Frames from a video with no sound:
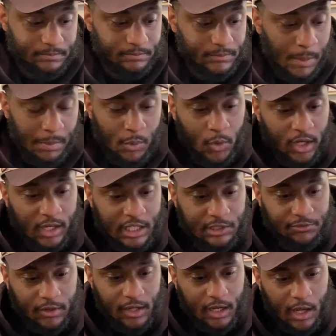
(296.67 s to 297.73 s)
I've been one of these
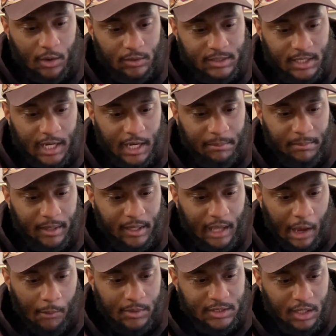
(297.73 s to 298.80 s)
for a long time, man. I
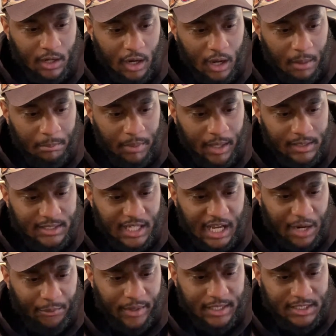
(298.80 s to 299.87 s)
was a big
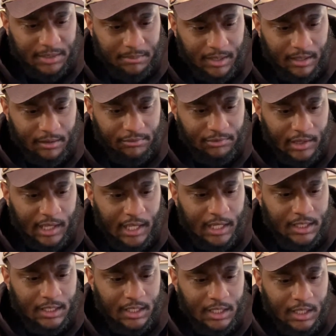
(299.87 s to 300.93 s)
time Reggie Miller
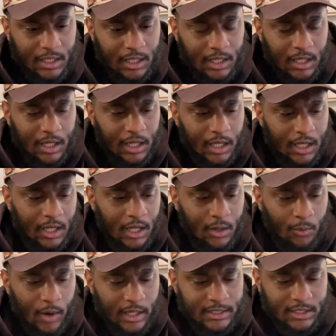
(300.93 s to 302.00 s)
fan, and
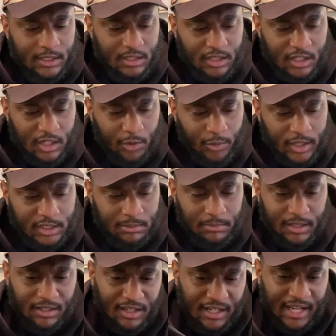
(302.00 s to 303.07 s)
watching, you know, Reggie
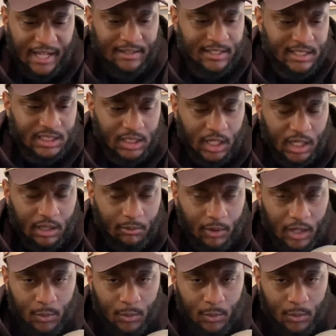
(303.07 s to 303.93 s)
Miller, not this color, but